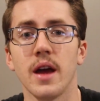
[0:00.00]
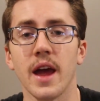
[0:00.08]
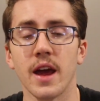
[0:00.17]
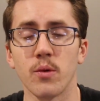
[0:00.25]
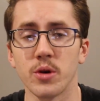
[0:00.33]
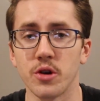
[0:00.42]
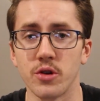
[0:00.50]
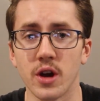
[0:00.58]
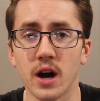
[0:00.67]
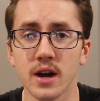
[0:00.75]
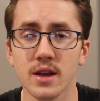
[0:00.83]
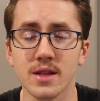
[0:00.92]
And when you're
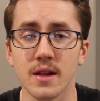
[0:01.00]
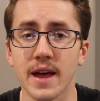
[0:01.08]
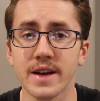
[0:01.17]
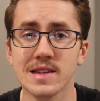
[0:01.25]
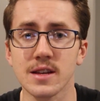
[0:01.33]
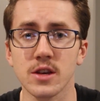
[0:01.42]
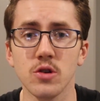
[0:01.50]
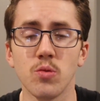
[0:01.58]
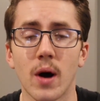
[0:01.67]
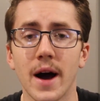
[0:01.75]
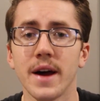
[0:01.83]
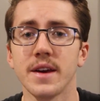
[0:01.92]
young, the last thing you
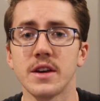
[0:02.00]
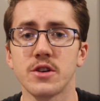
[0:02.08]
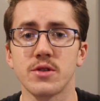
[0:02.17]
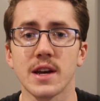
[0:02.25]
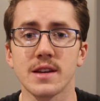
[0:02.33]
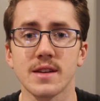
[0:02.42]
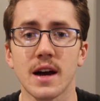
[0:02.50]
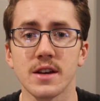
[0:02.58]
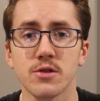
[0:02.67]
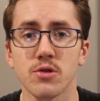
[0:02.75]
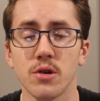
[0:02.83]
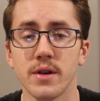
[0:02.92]
want is your
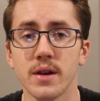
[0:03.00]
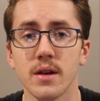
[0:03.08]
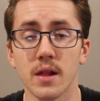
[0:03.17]
testosterone